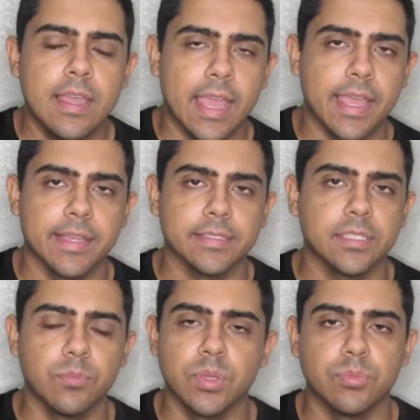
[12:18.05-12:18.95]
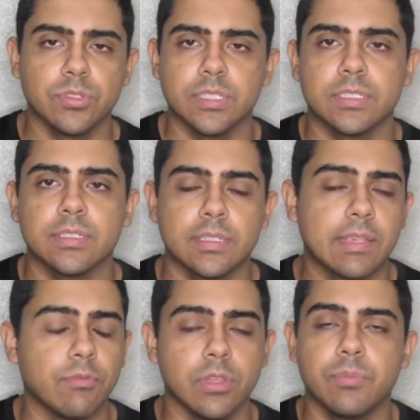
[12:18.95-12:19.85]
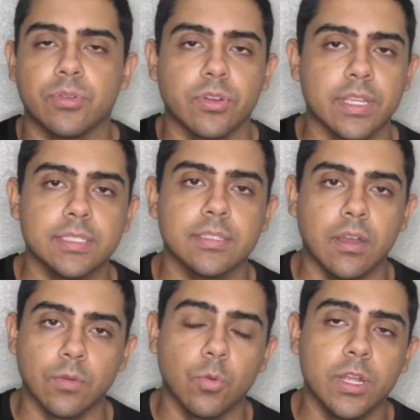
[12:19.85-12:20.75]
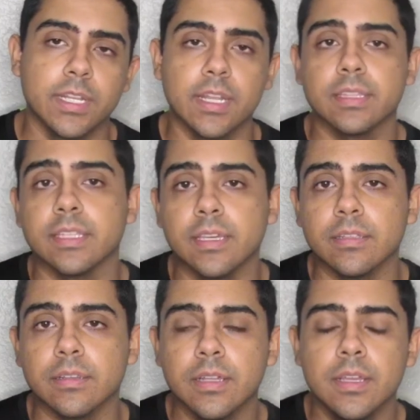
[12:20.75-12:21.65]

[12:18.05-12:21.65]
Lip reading: and some people they really progress on one and not the other.